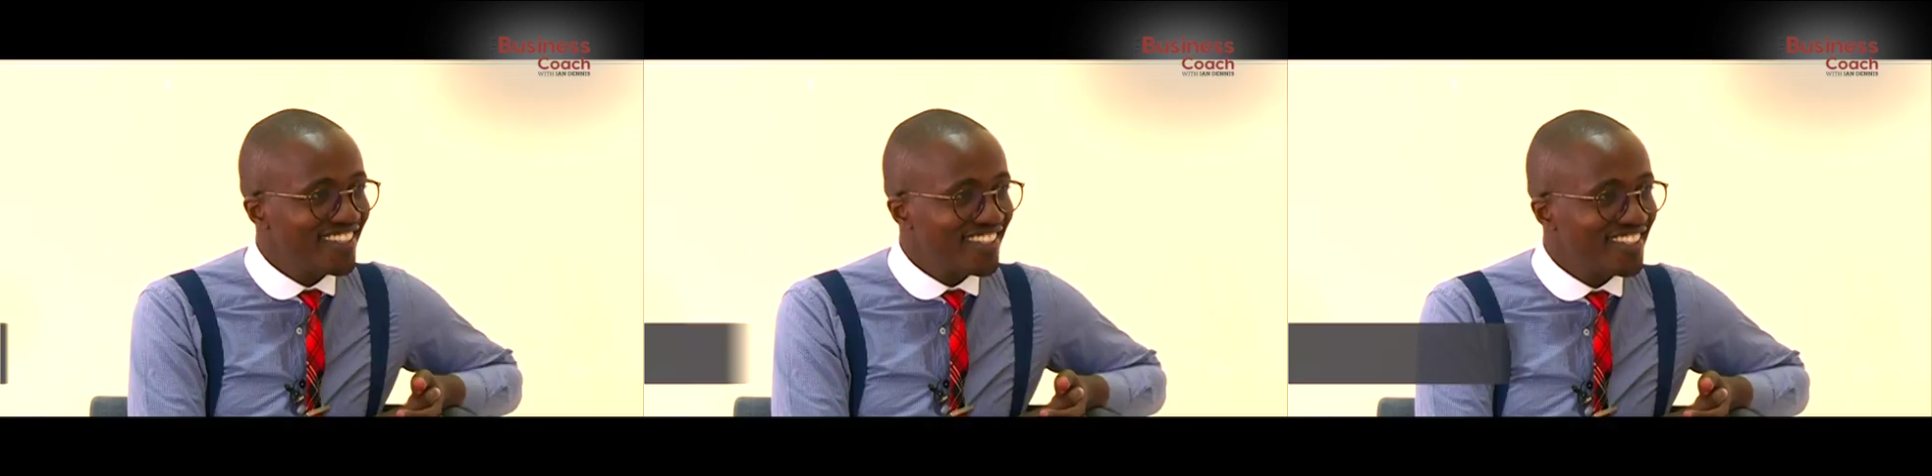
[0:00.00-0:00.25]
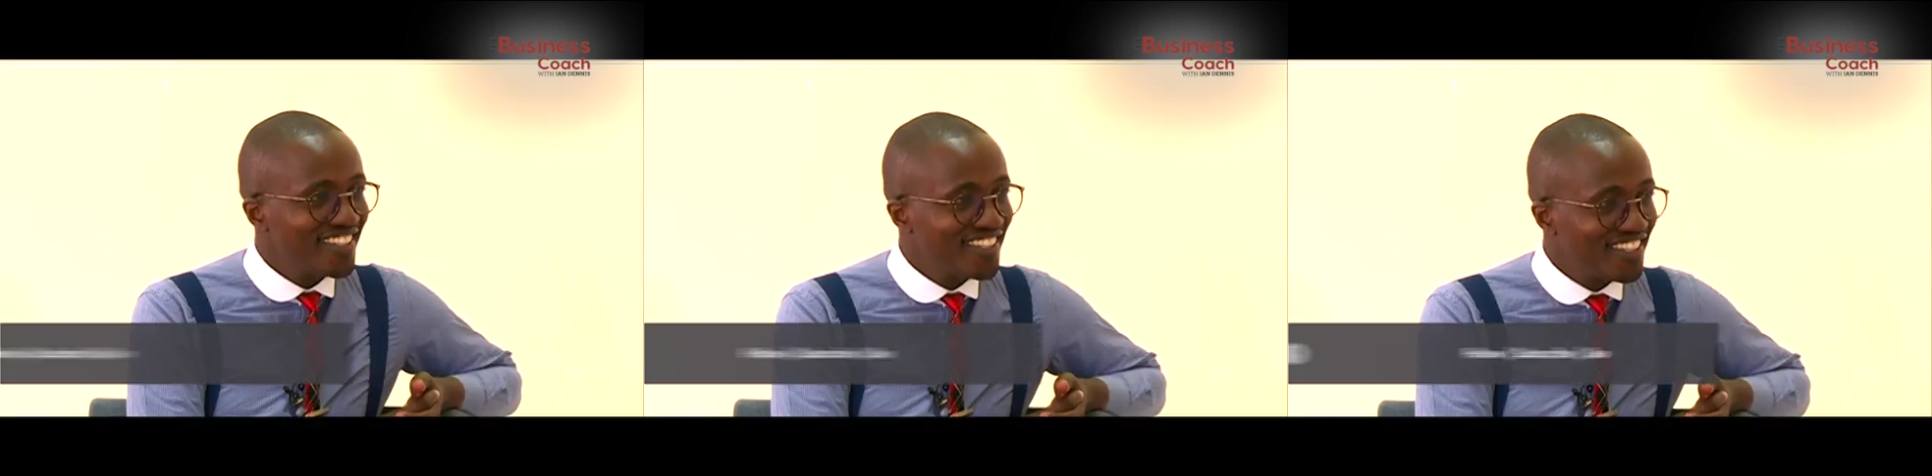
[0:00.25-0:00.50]

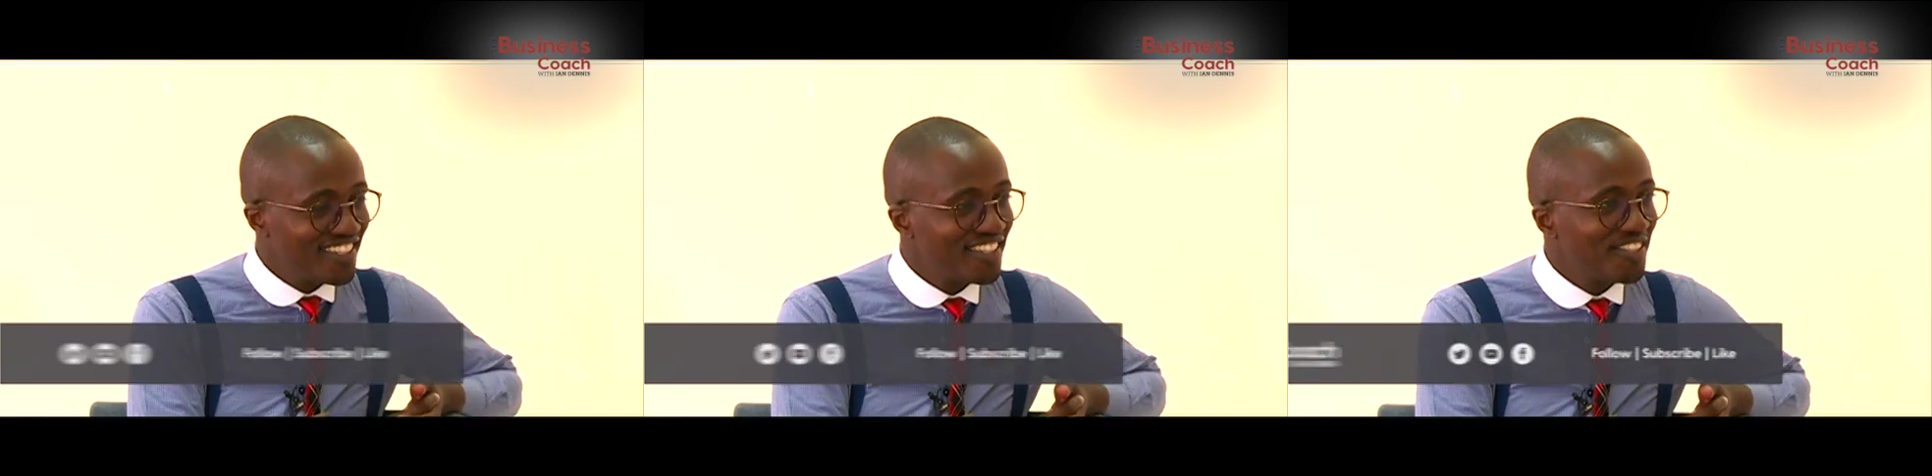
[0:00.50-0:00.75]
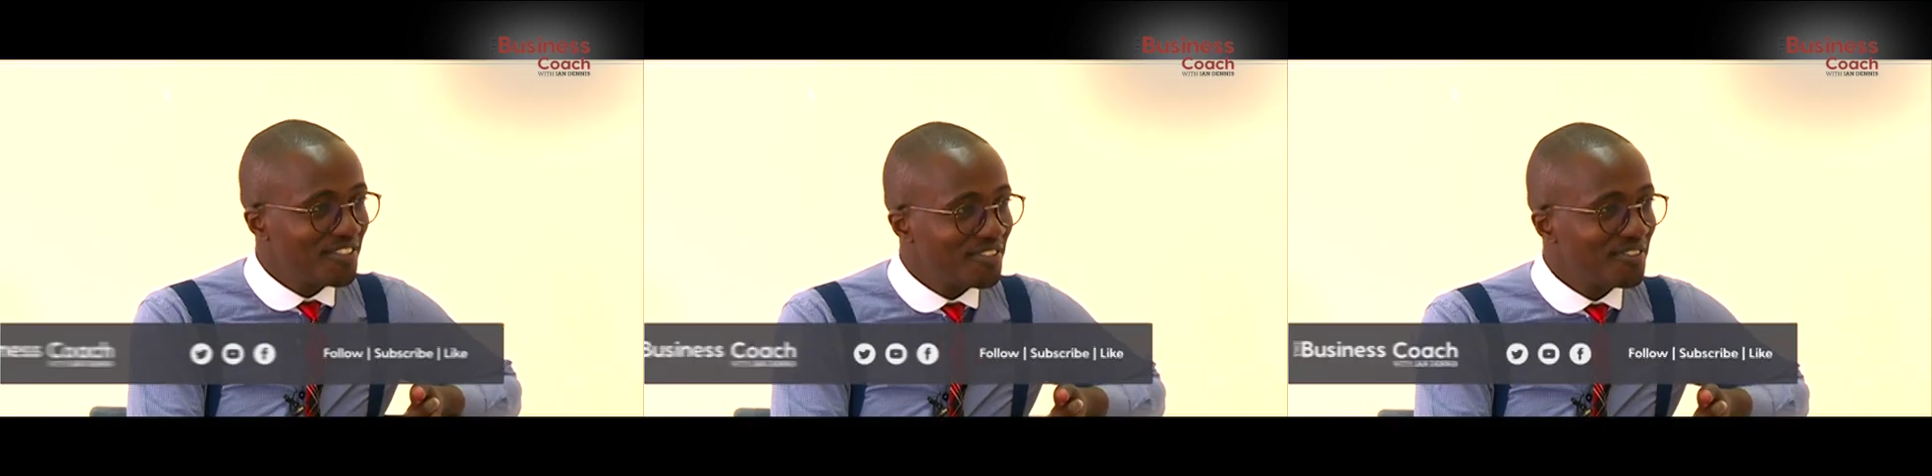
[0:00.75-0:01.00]
all I had
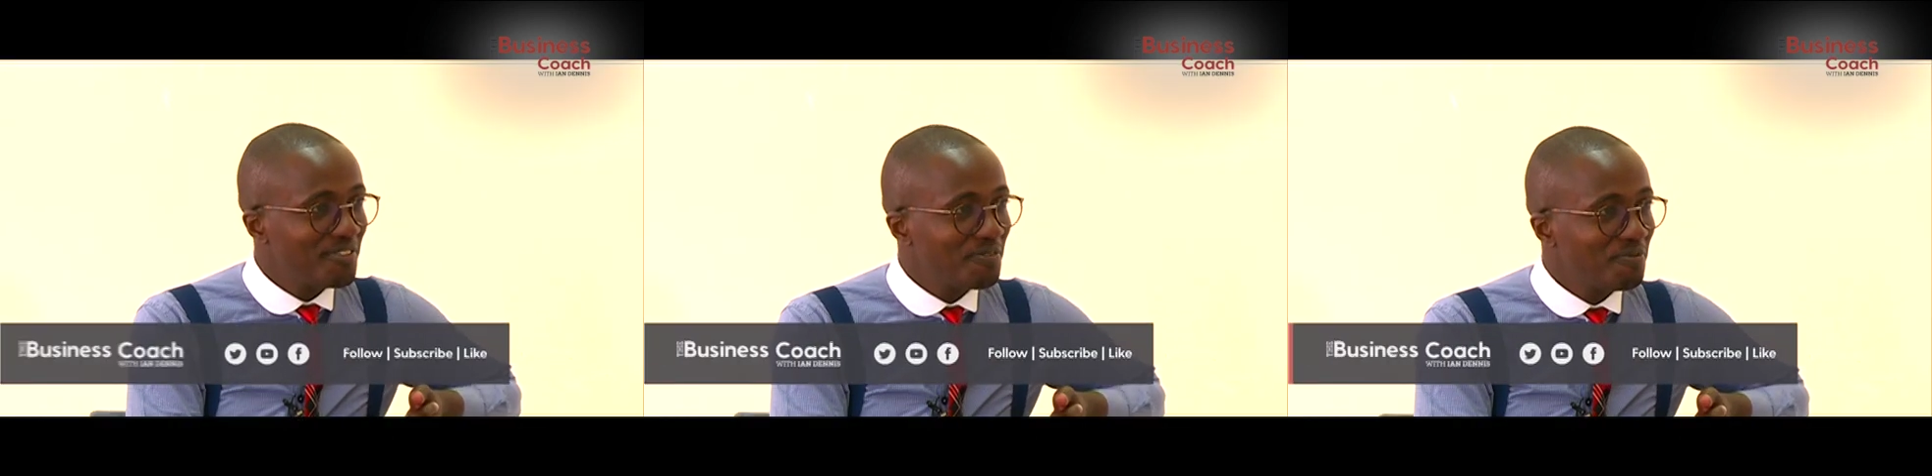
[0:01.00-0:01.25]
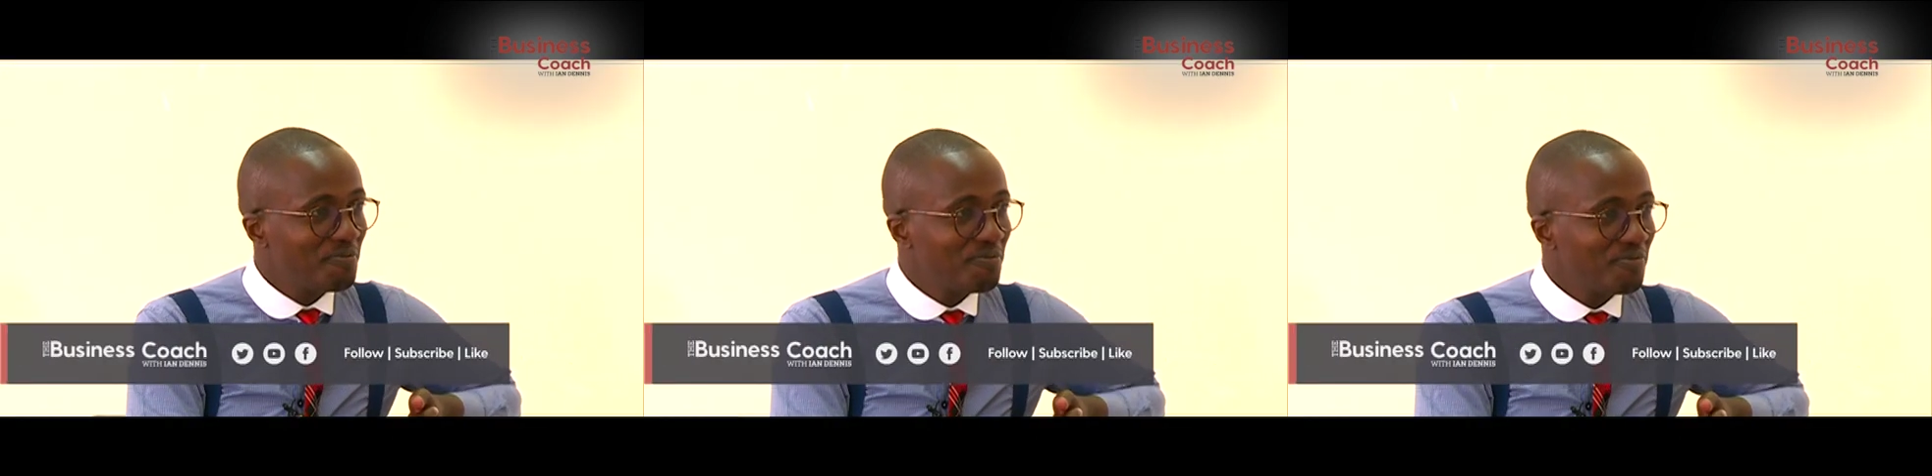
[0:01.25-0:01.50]
was
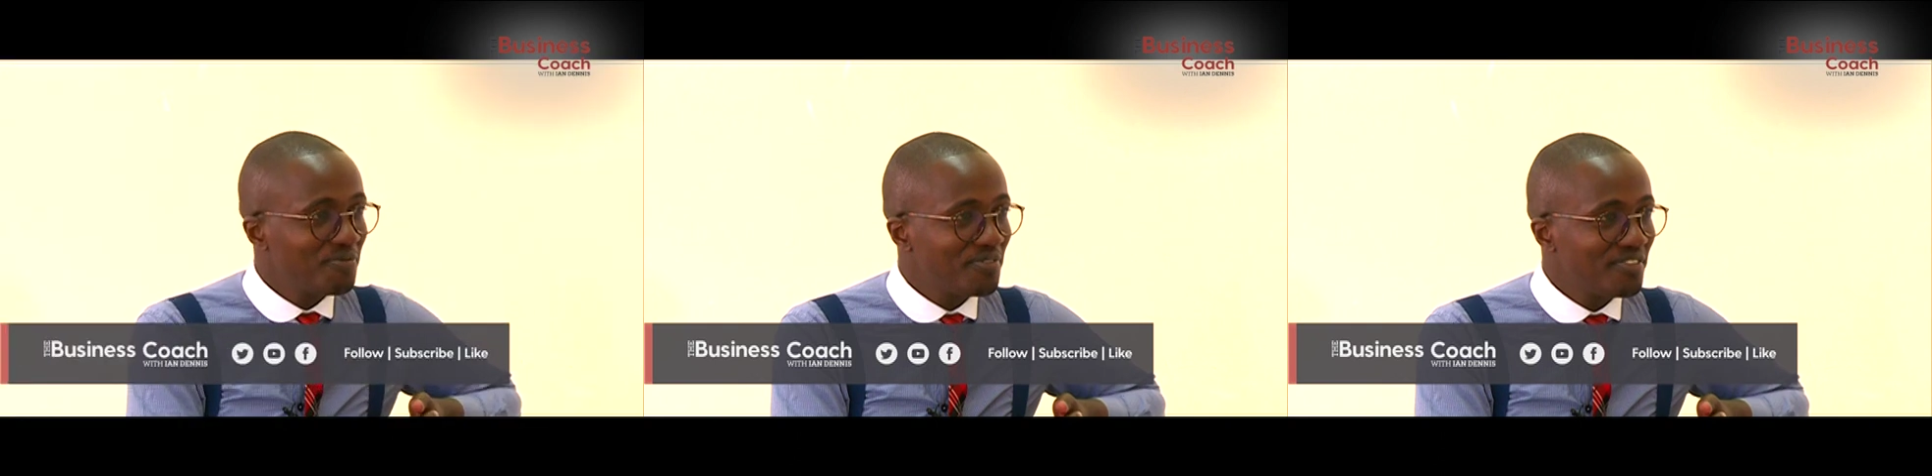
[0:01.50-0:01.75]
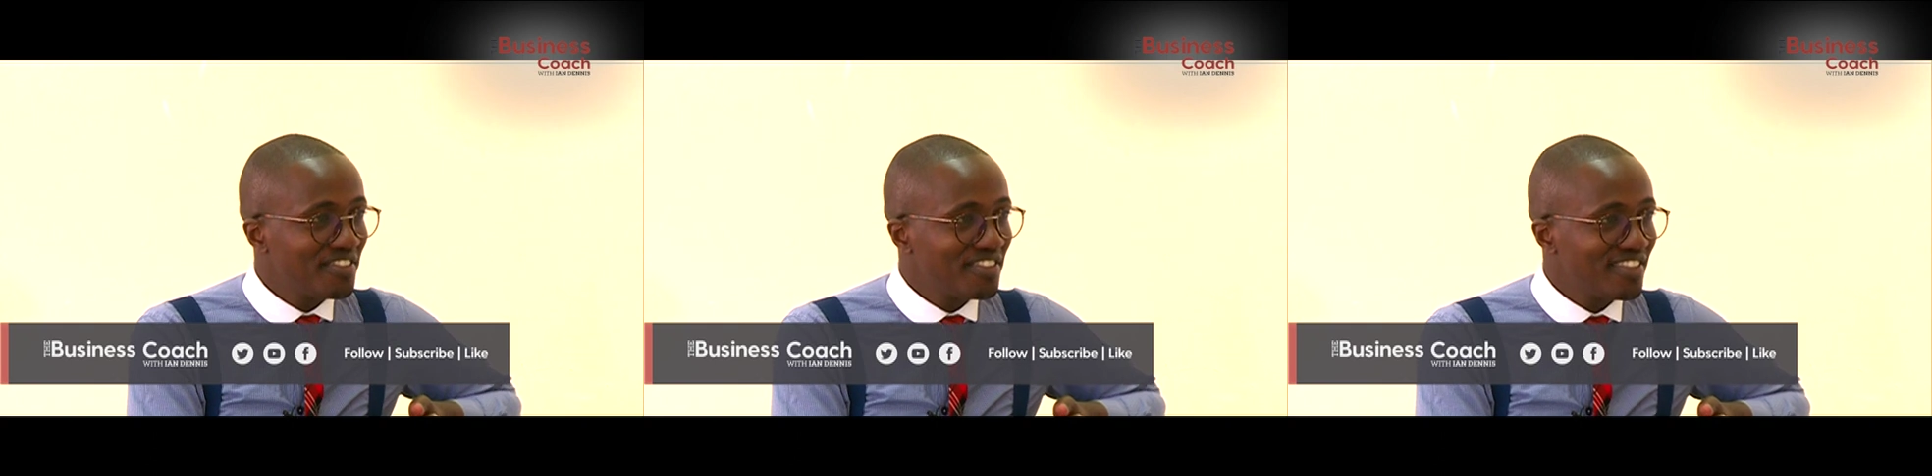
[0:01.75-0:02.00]

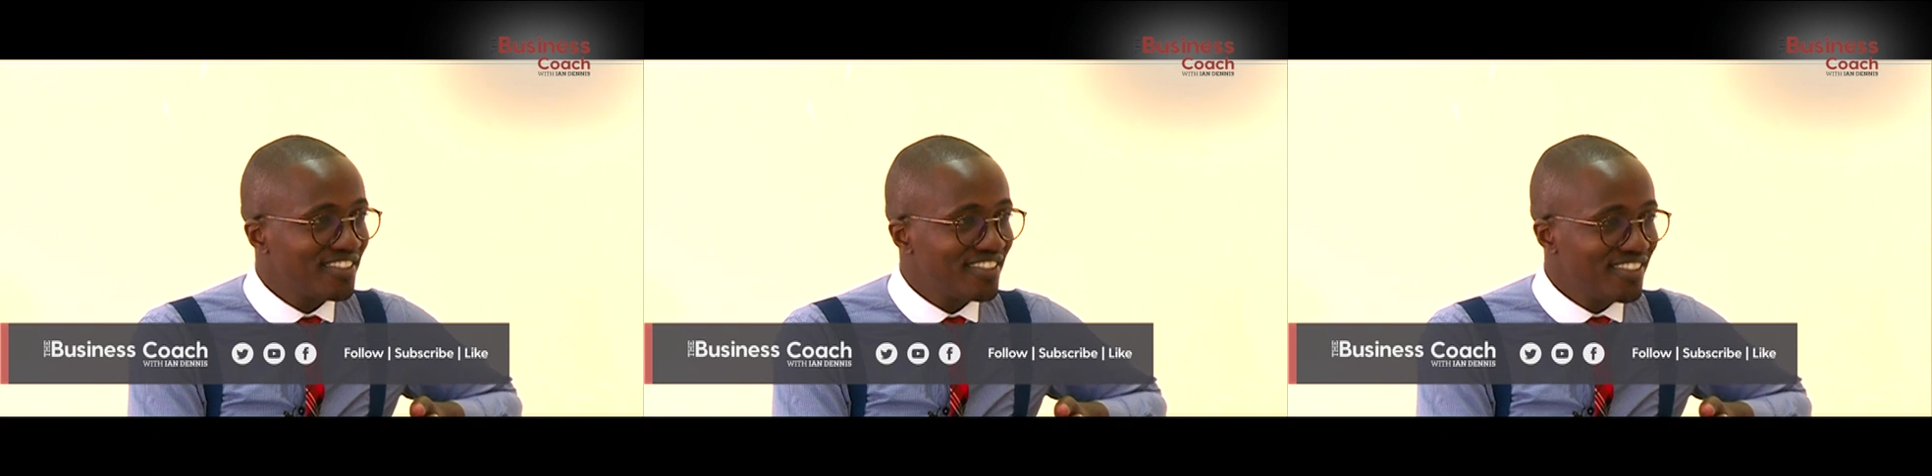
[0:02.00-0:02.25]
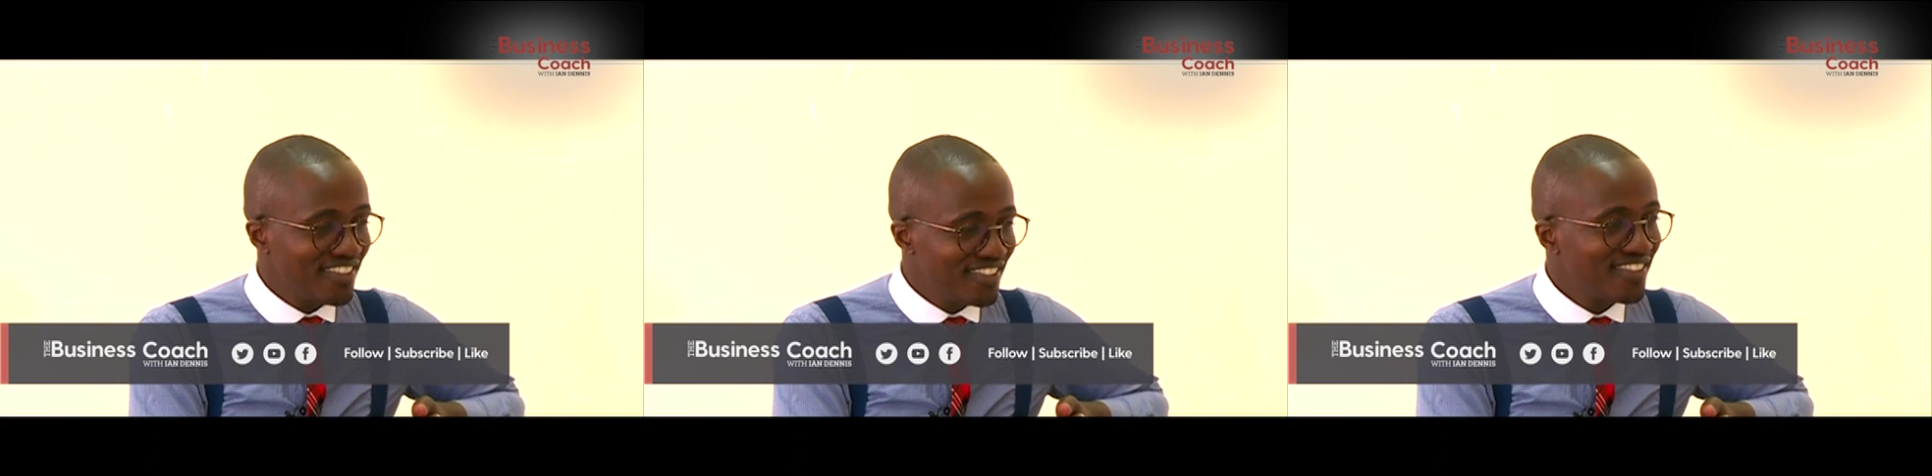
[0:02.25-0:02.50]
500
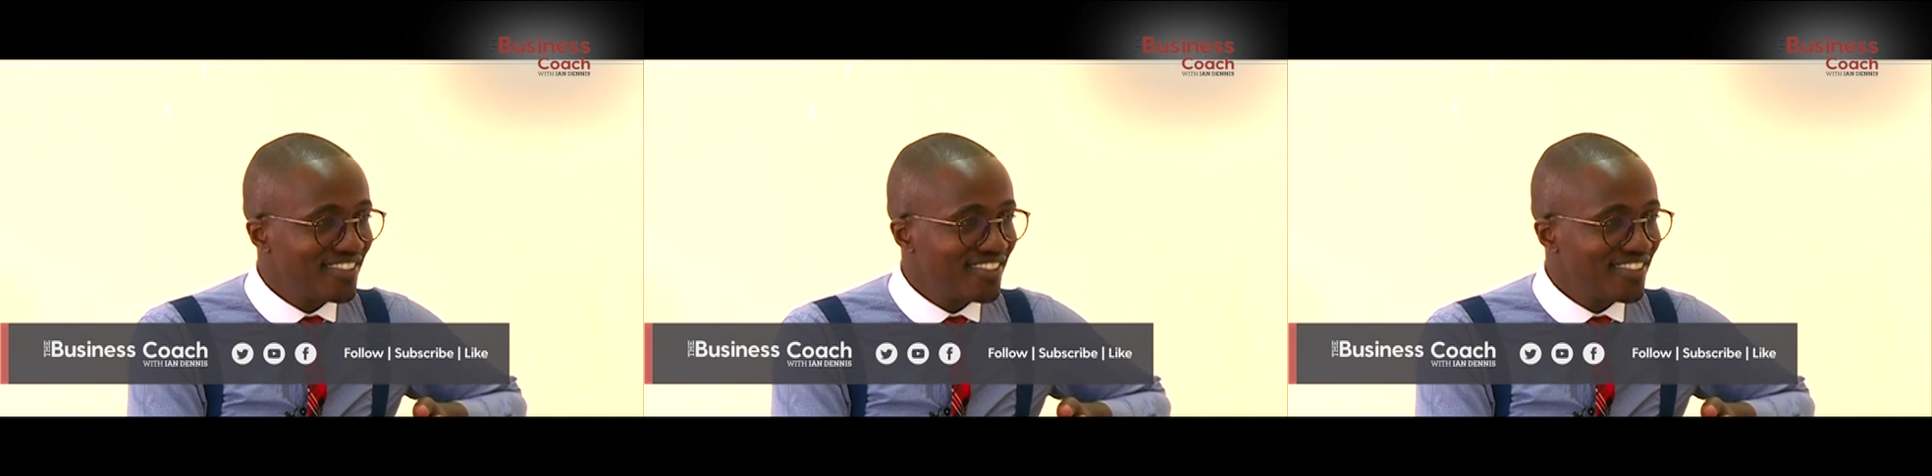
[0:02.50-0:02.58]
shillings.